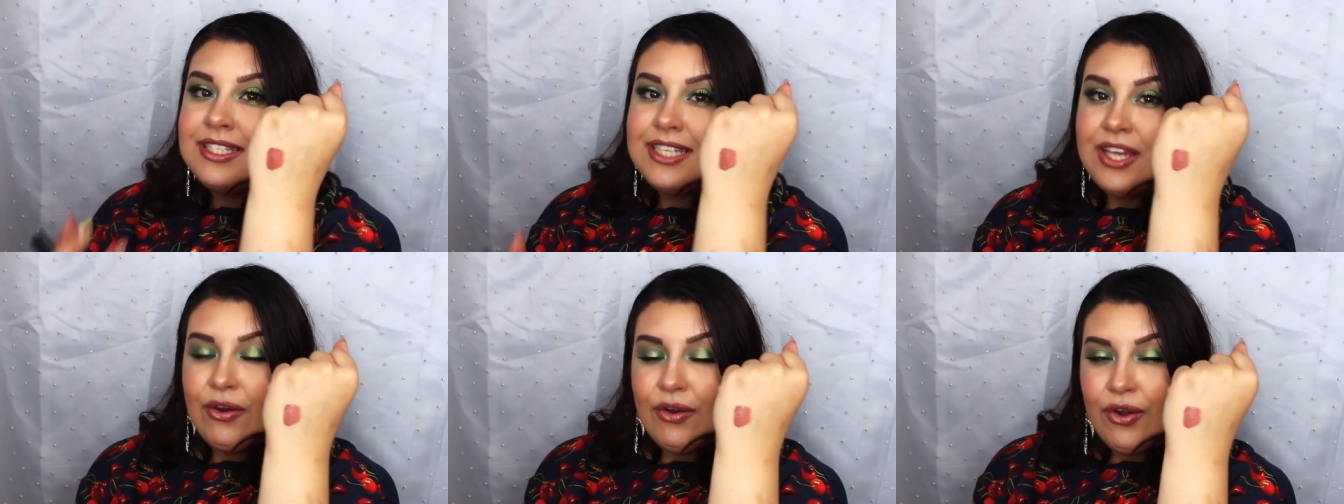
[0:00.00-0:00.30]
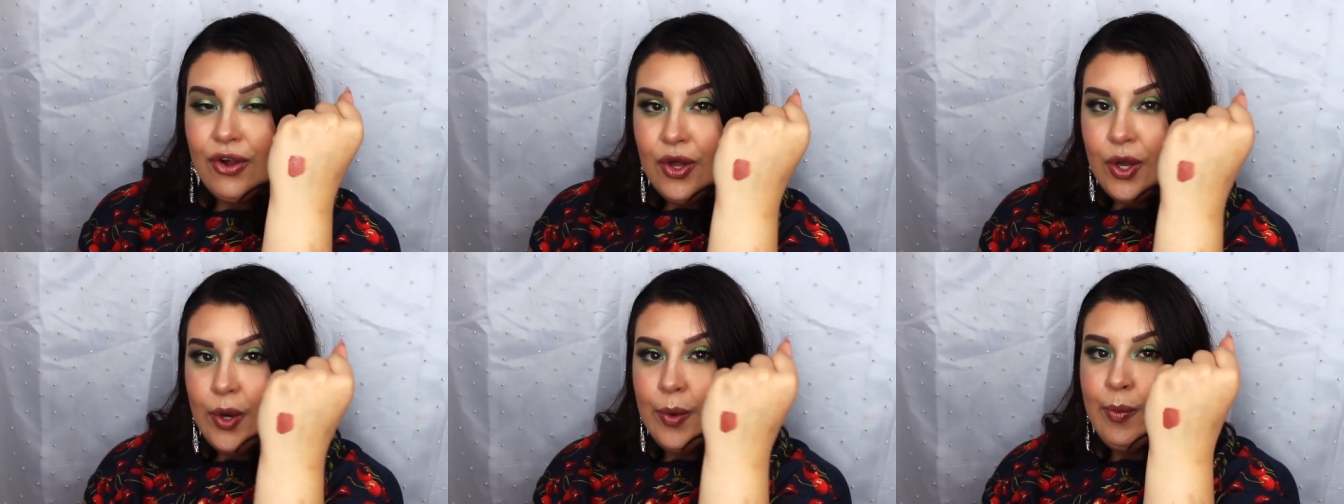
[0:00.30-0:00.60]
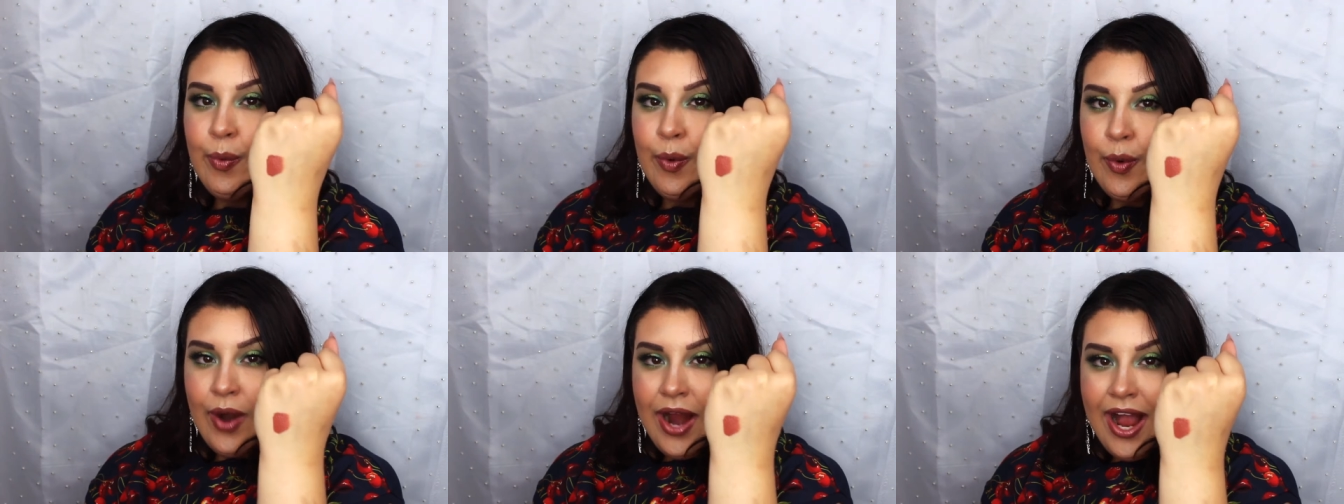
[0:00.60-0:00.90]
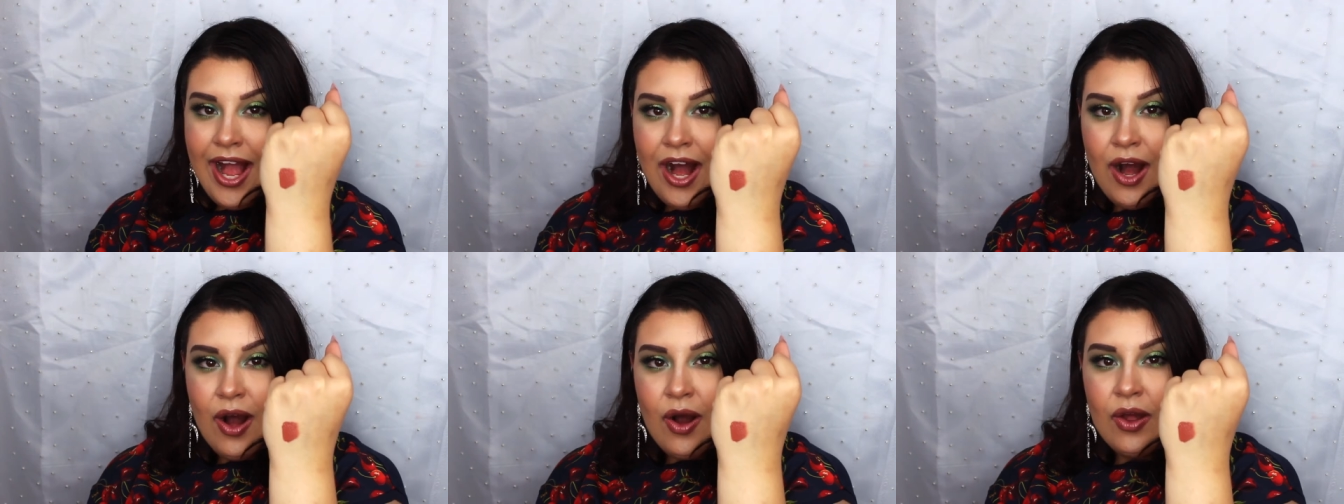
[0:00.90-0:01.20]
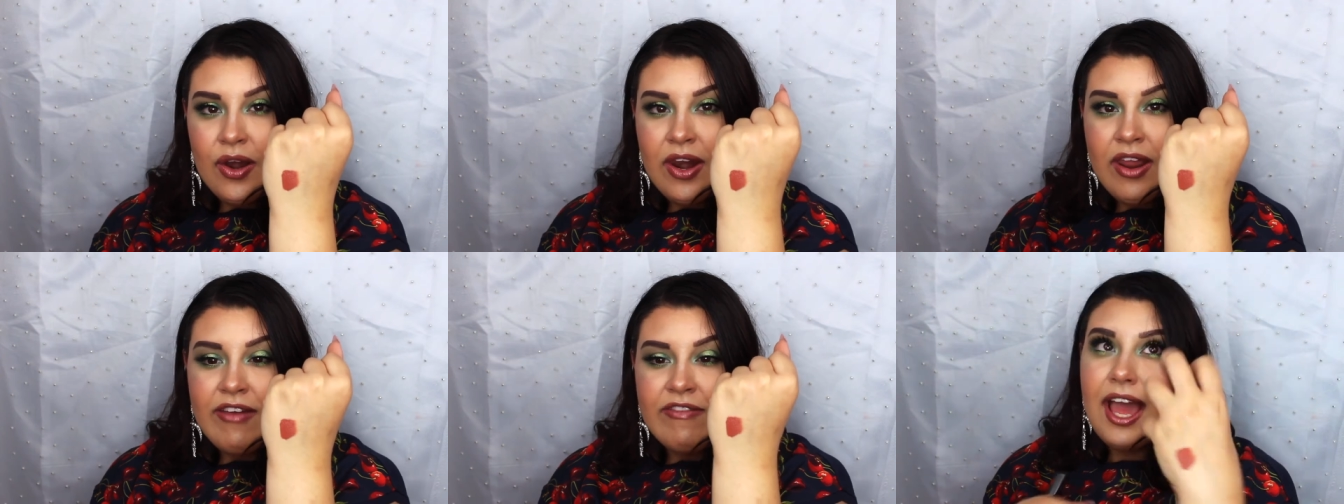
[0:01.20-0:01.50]
terracotta
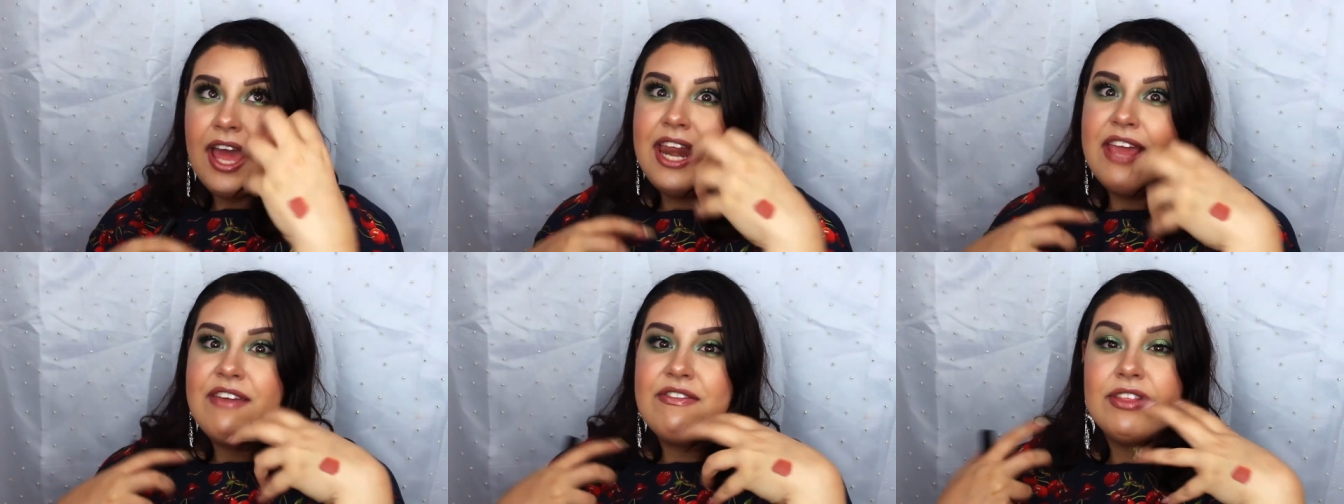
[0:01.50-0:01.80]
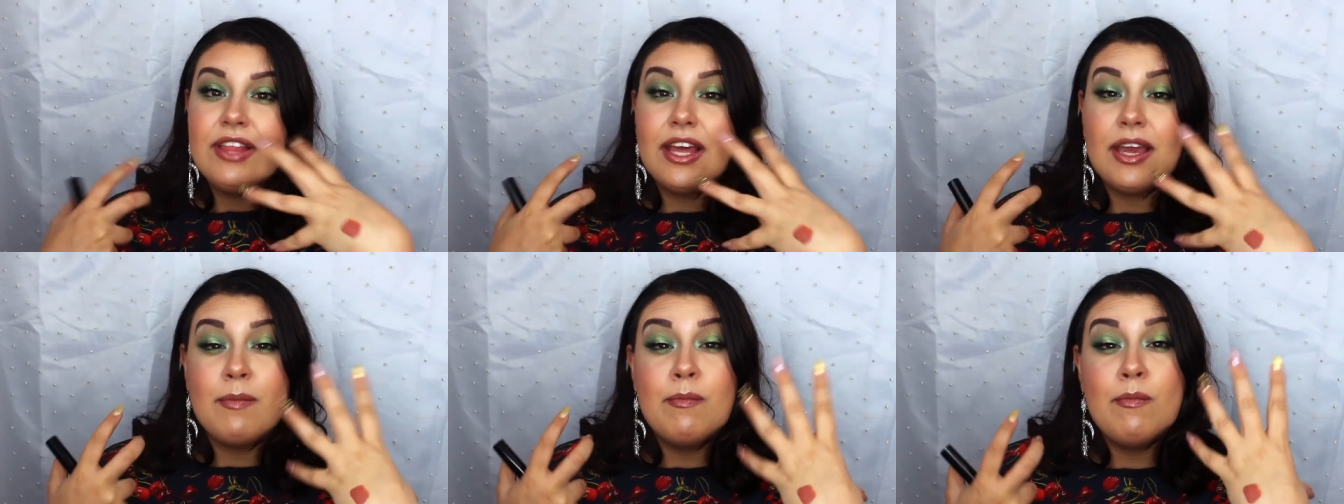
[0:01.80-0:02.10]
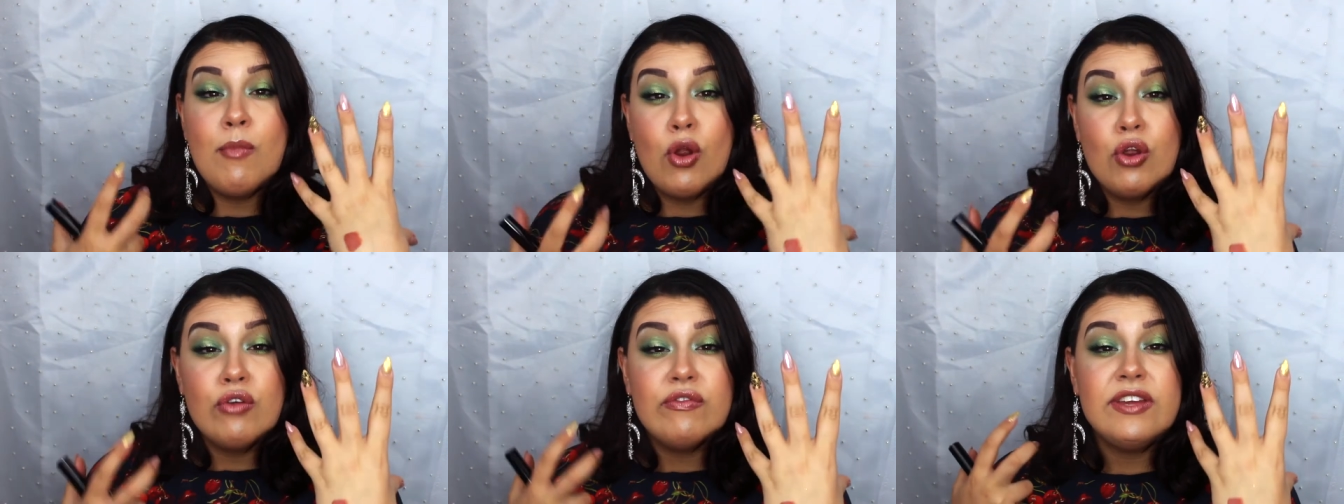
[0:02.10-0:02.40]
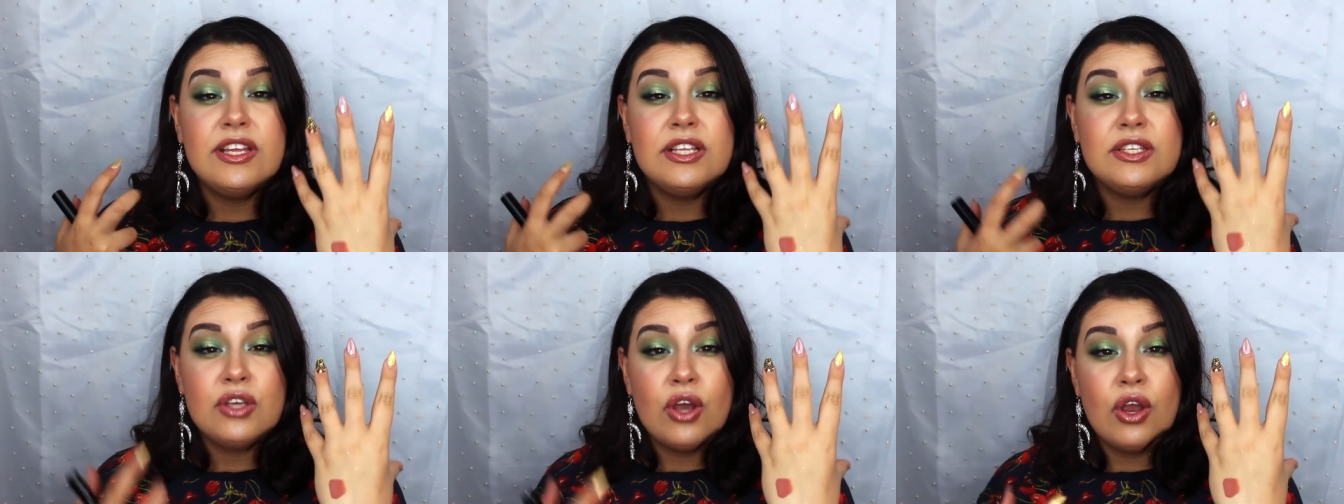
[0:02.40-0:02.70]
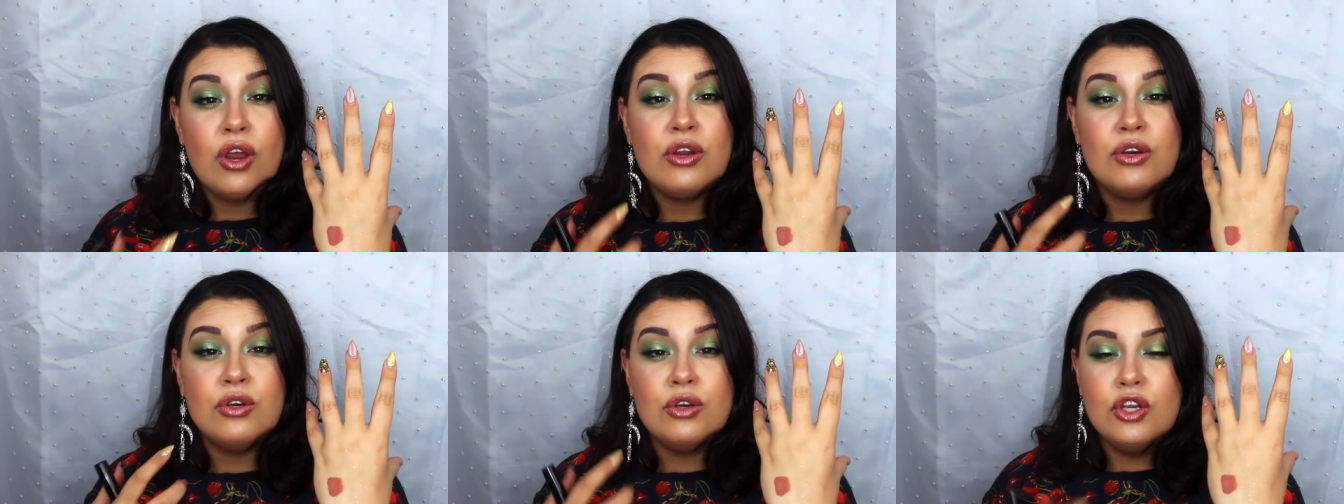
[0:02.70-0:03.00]
brown and even like mauve-y
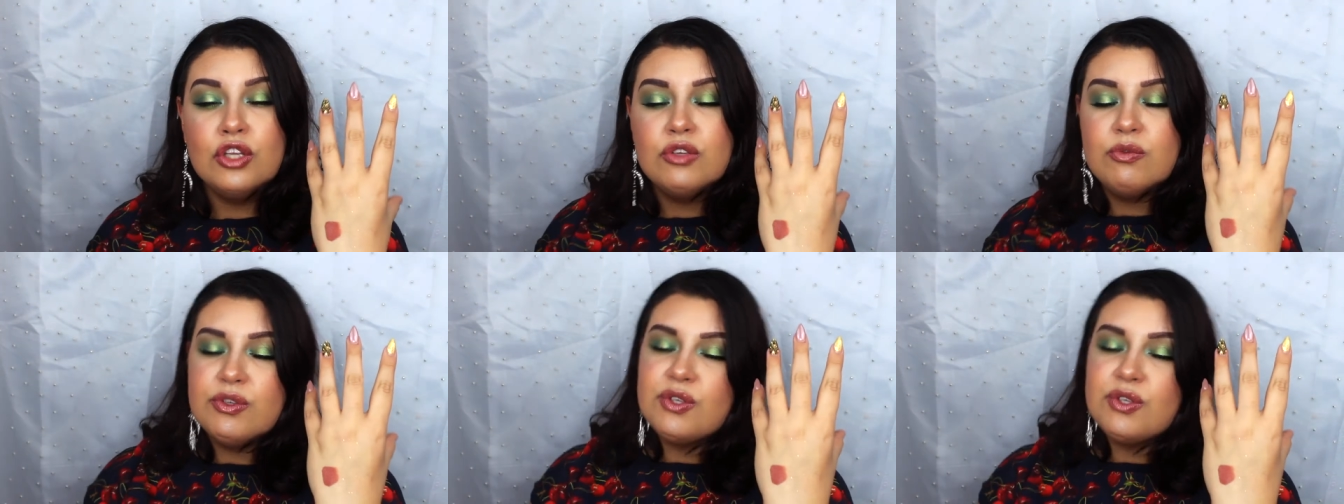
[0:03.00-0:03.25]
tone nudes,